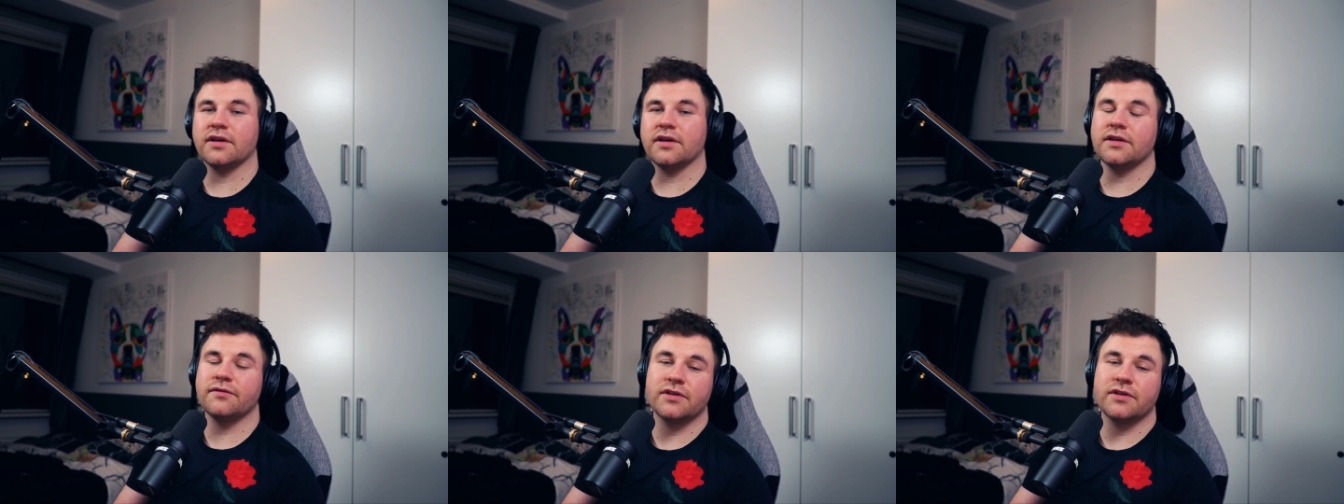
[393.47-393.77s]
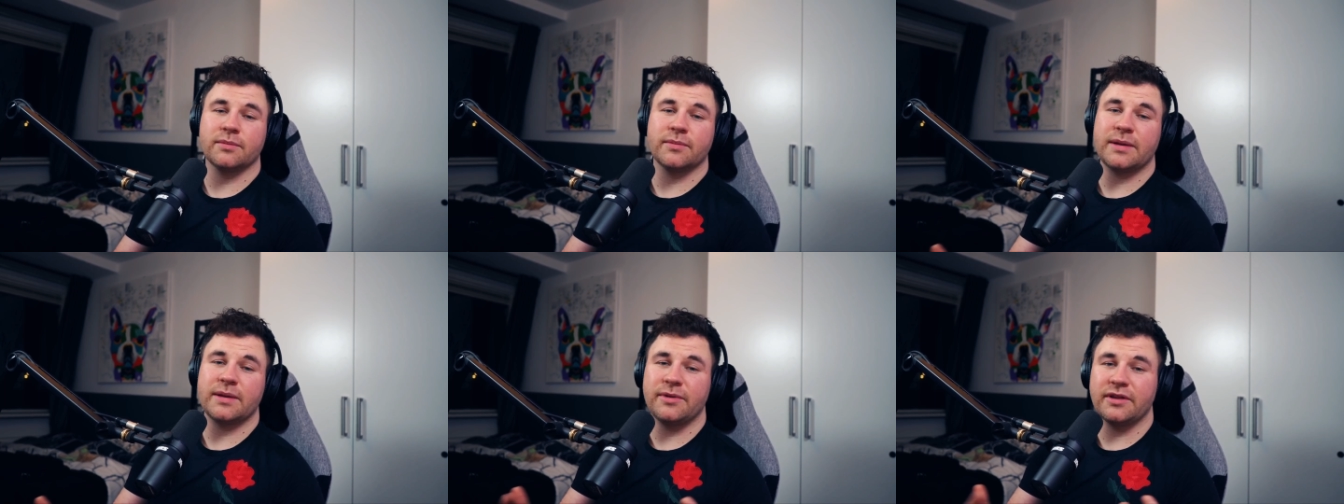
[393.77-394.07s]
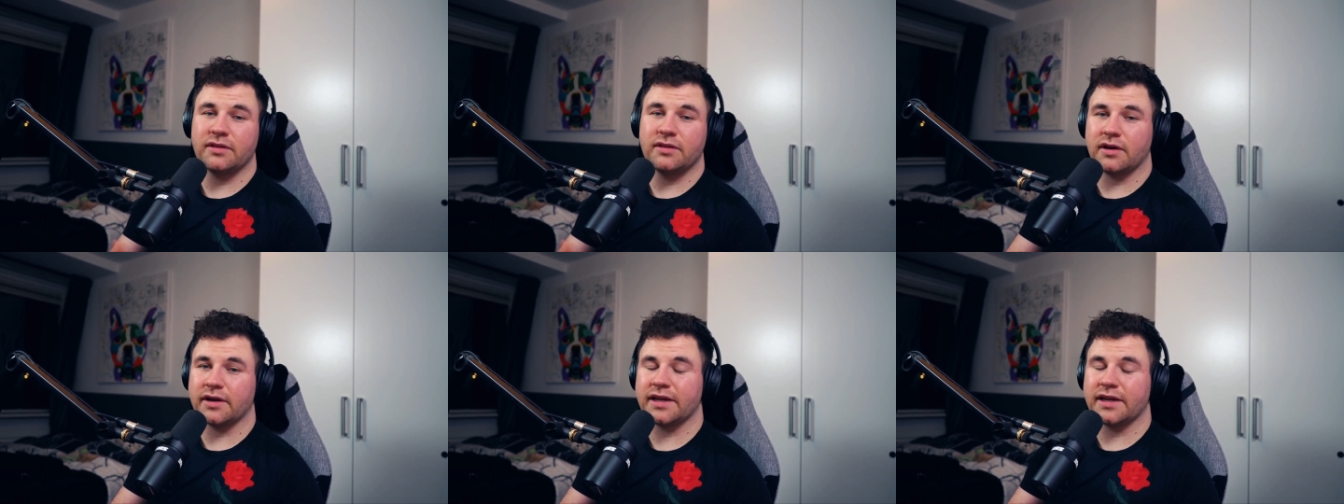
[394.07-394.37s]
And if you're maybe
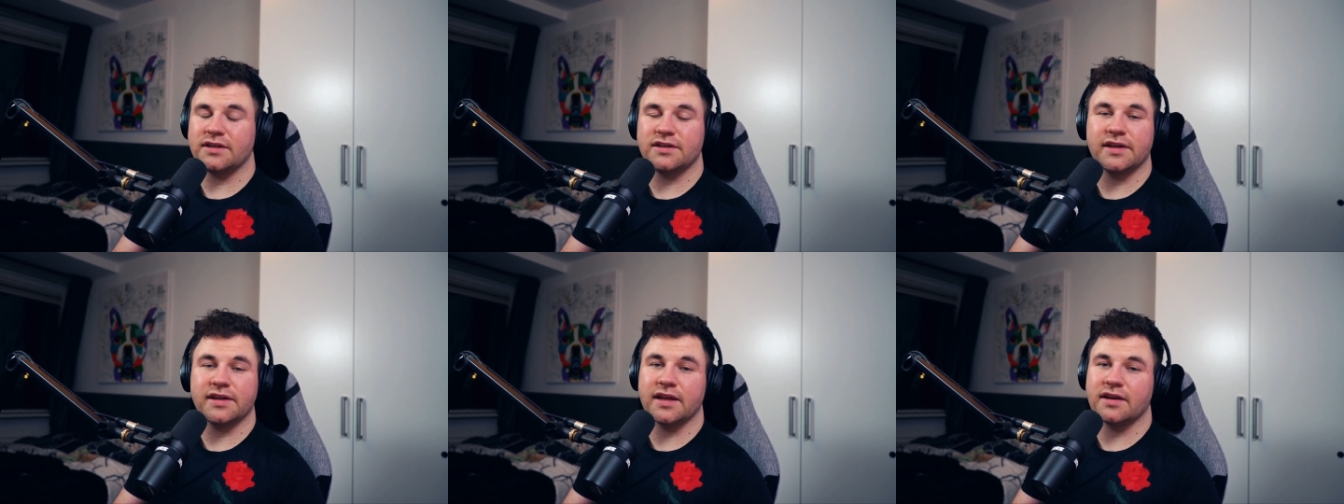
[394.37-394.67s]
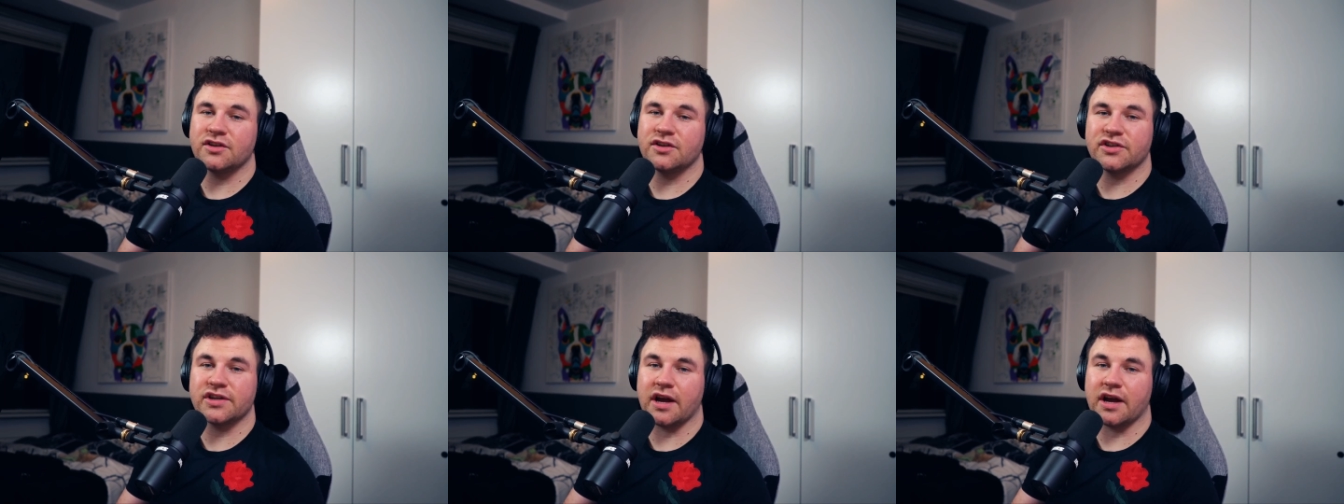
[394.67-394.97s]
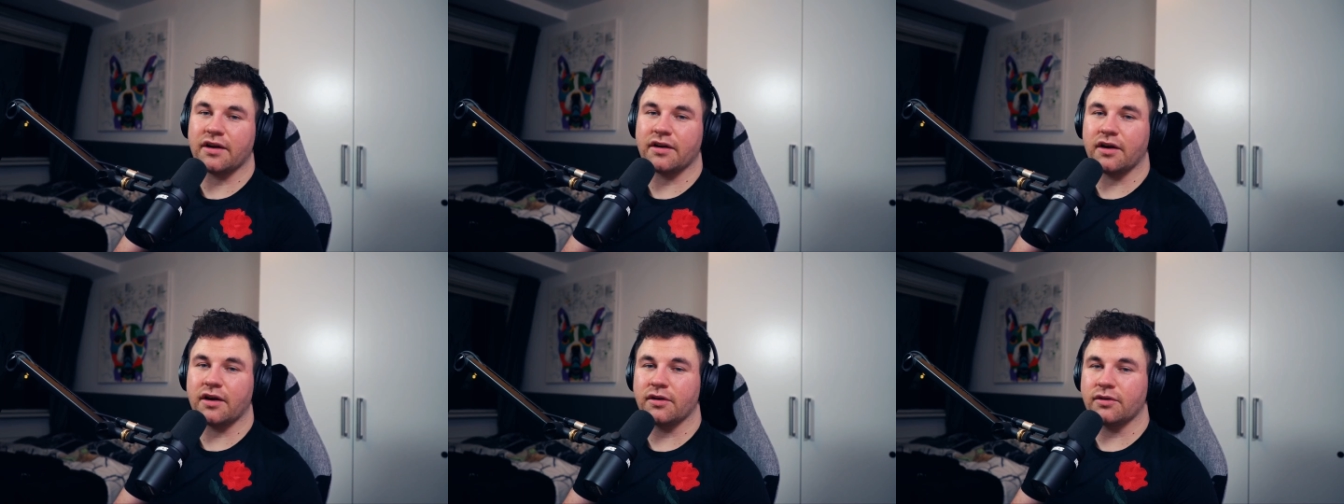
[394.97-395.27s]
lucky to get a
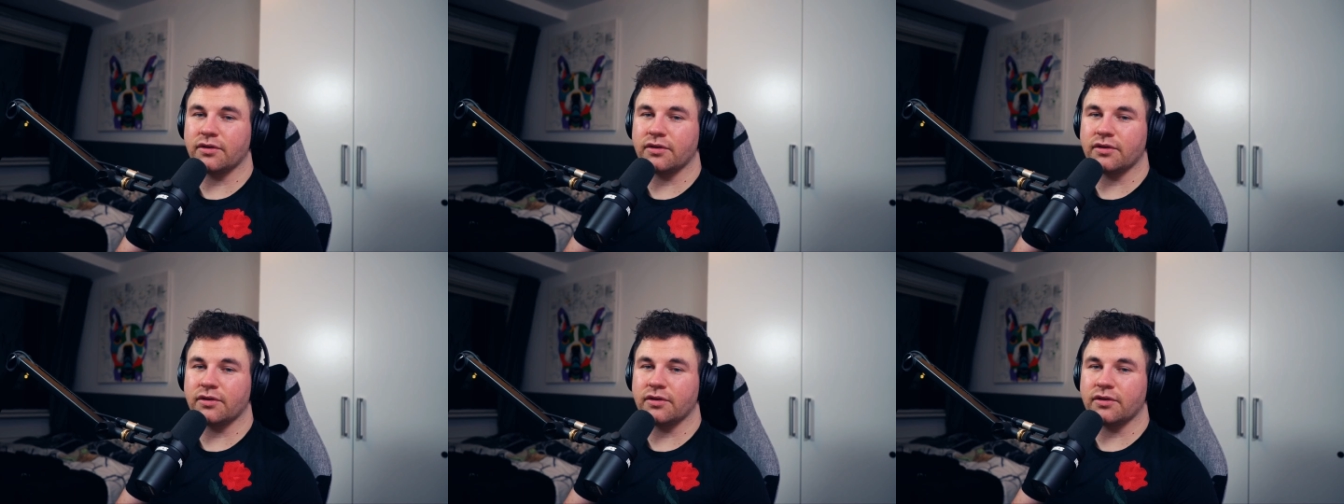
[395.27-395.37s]
shout out,